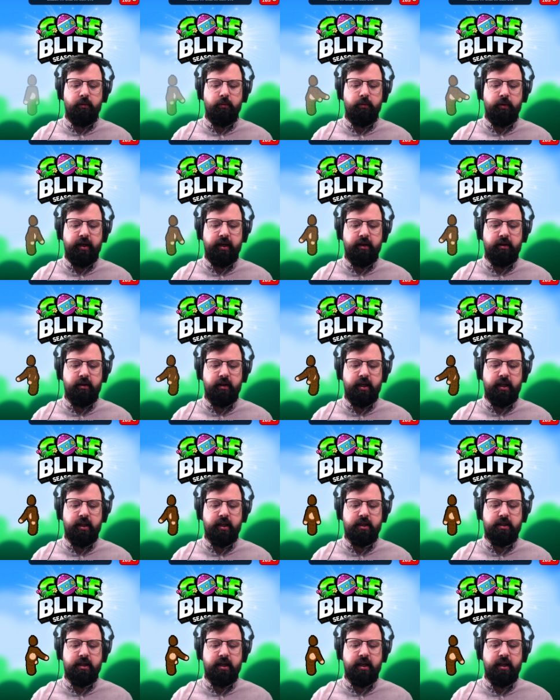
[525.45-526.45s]
Renal in
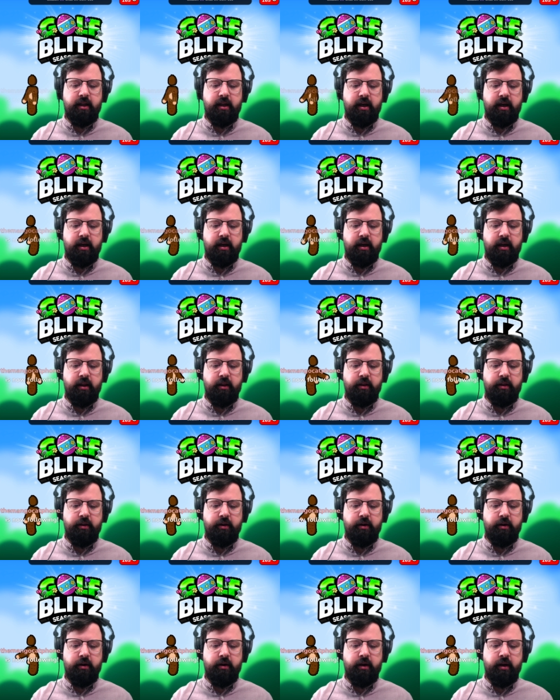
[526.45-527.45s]
the in the in
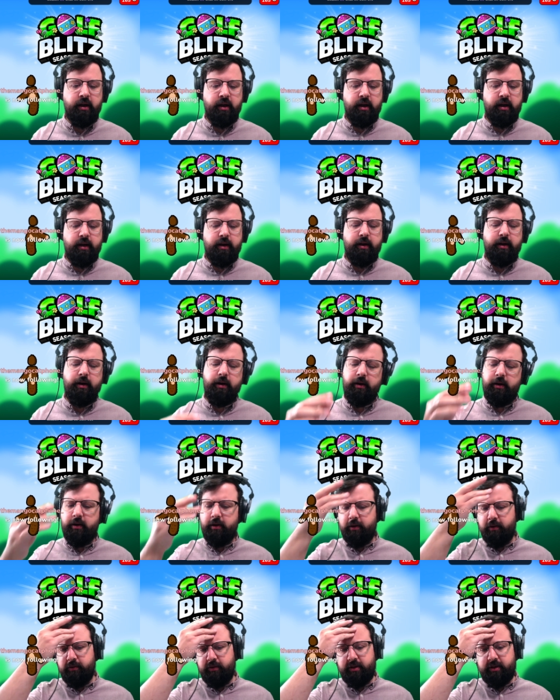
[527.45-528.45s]
third. Uh
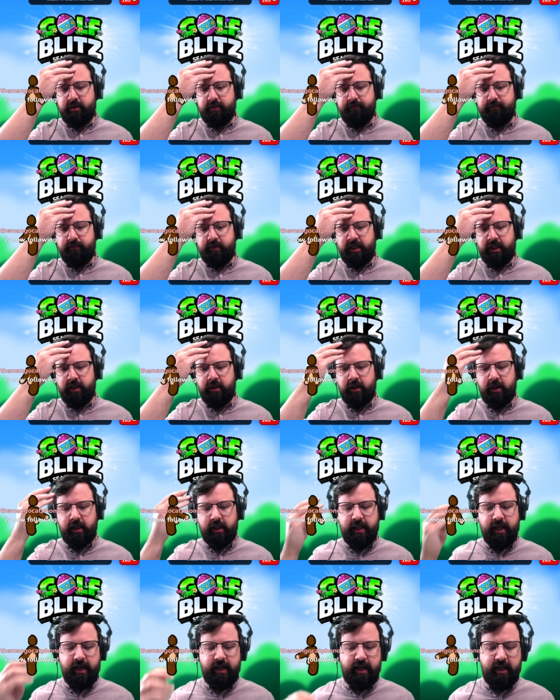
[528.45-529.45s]
oh, didn't look
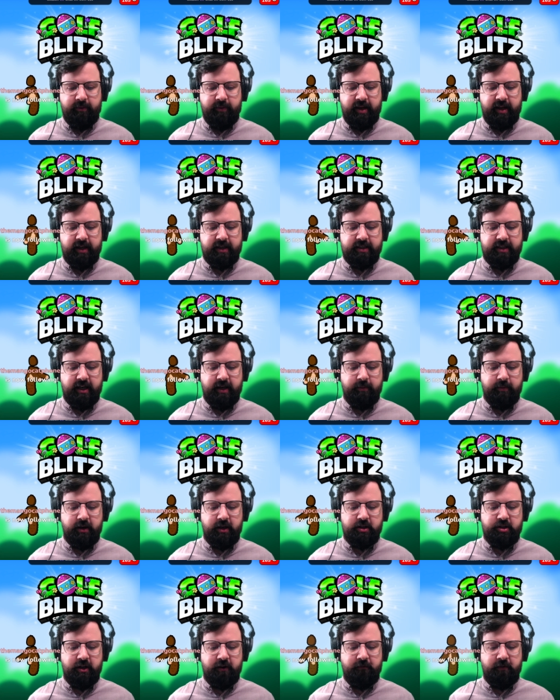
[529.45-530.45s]
at that name ahead of time. I'm
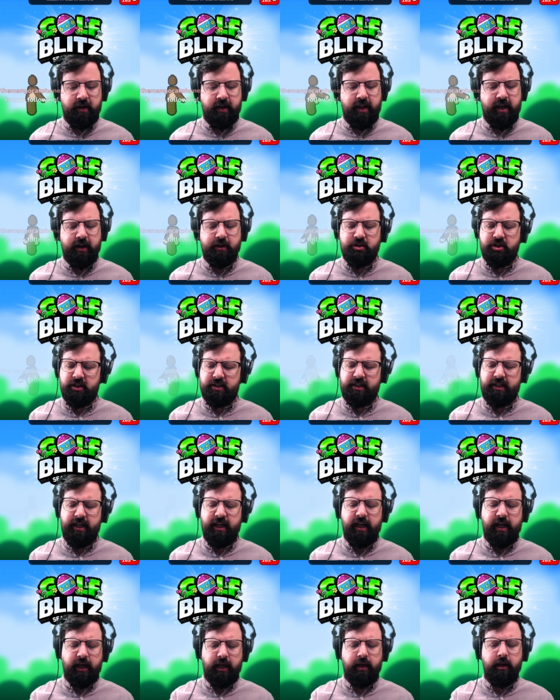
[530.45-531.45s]
gonna try and figure that out. Just
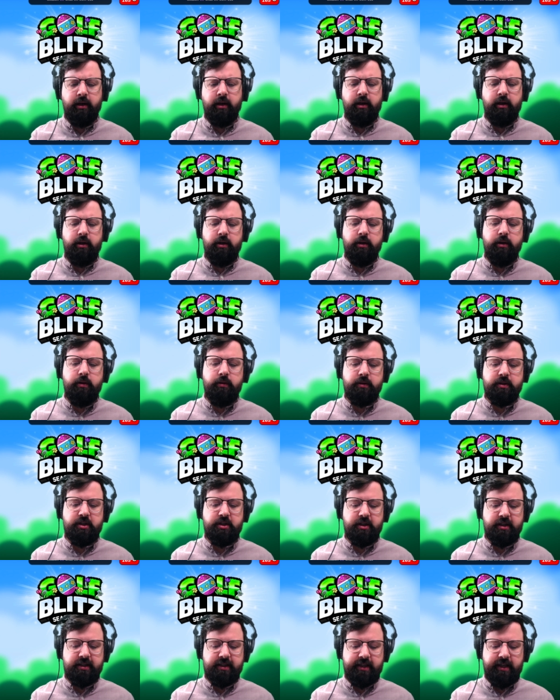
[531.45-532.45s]
kidding. Who is
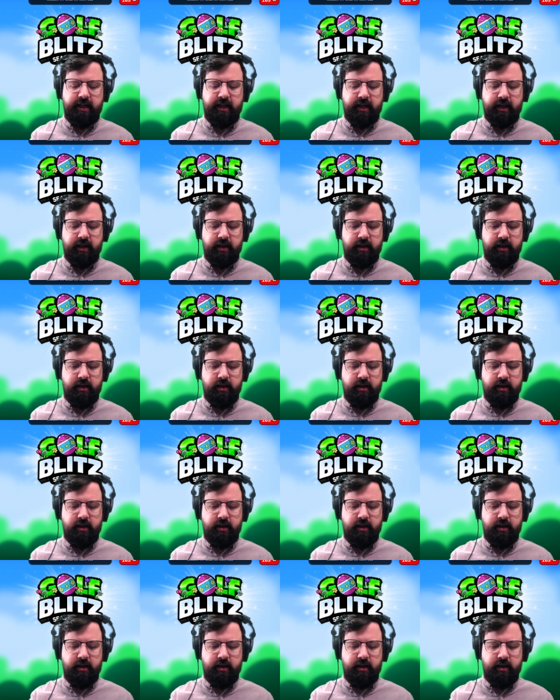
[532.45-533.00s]
just kidding?